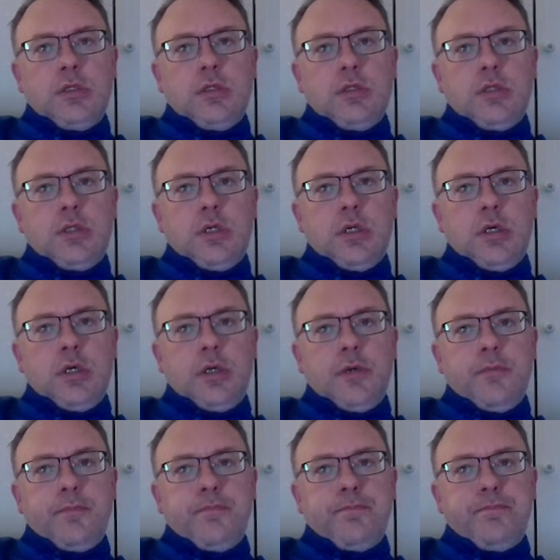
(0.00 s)

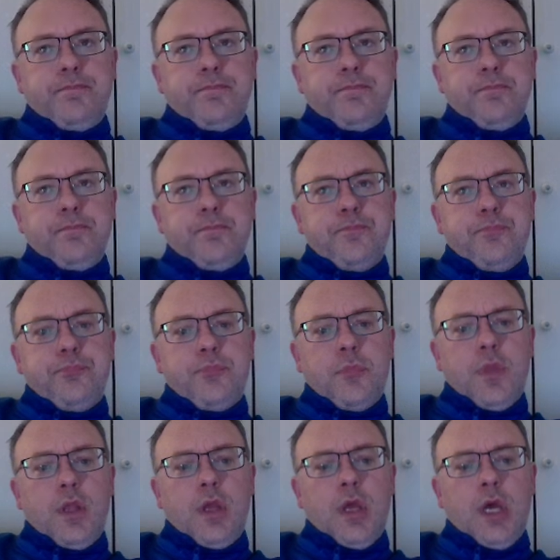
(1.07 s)
And
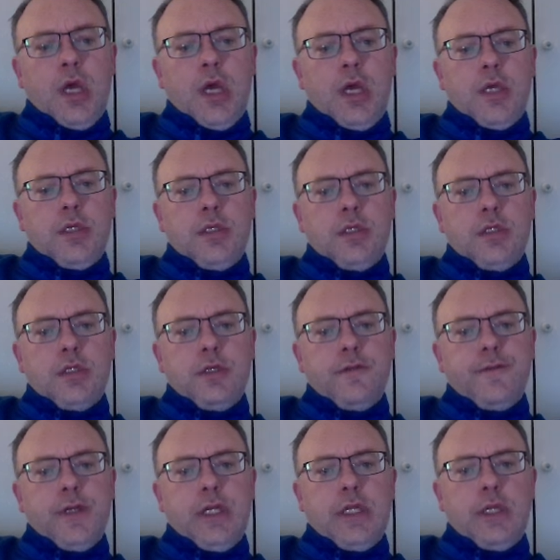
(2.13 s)
I
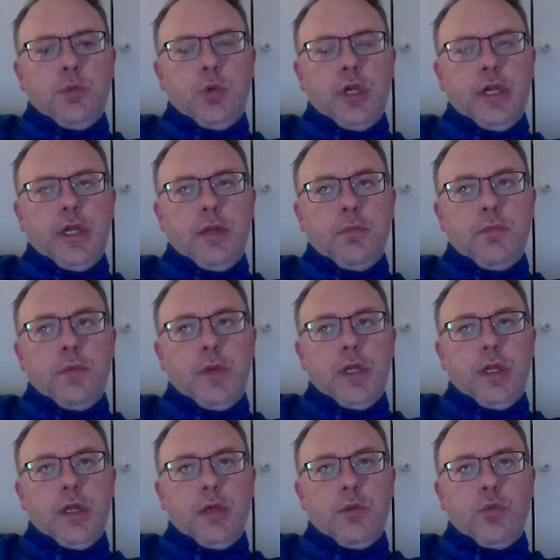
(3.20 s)
think he did well
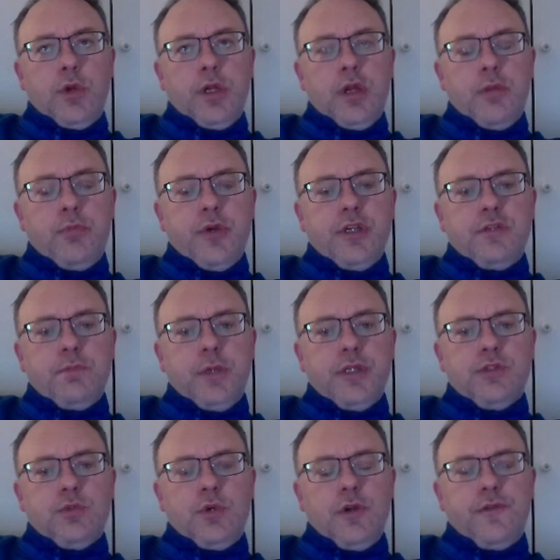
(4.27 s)
in one of the British
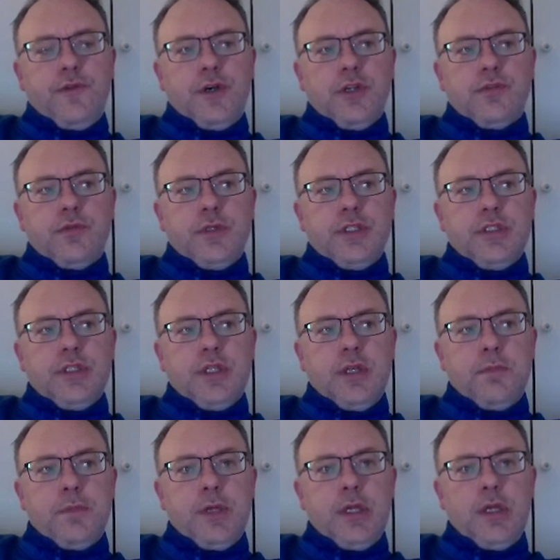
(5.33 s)
Blitz qualifiers recently.
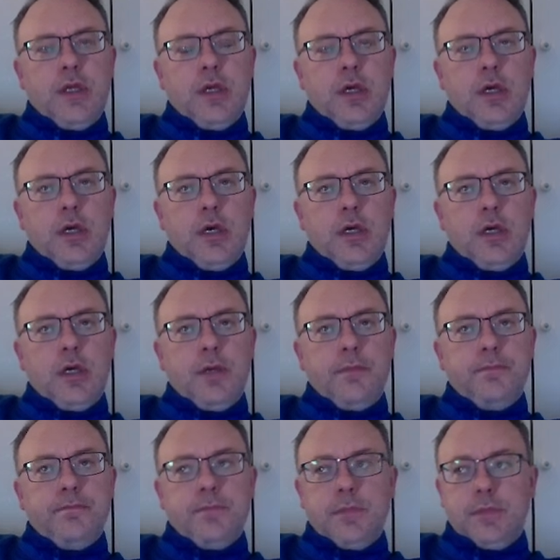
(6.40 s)
Beat
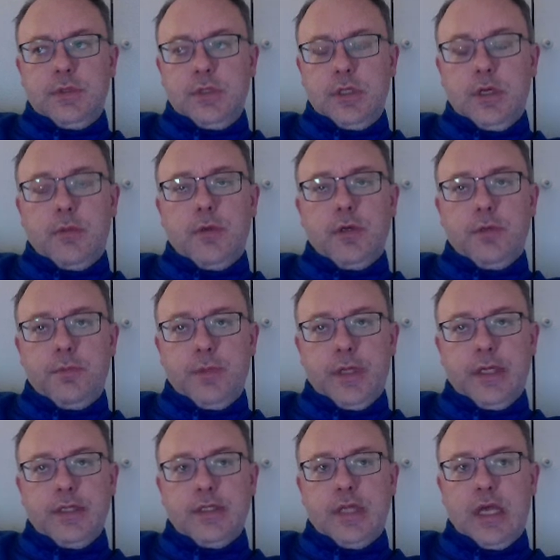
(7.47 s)
a couple of good
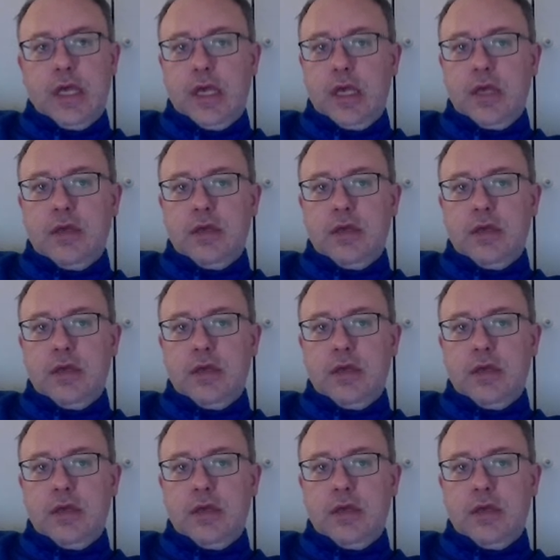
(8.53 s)
players there.